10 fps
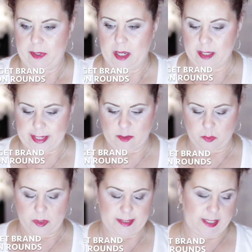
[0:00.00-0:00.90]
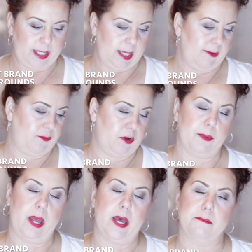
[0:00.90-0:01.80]
But I like the ones that I get from,
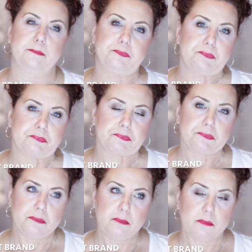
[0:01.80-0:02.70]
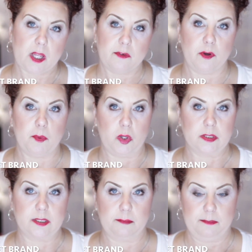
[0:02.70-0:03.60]
um, from
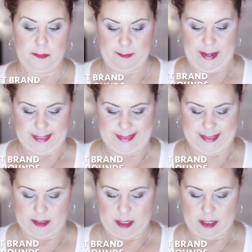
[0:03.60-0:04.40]
Ulta the best.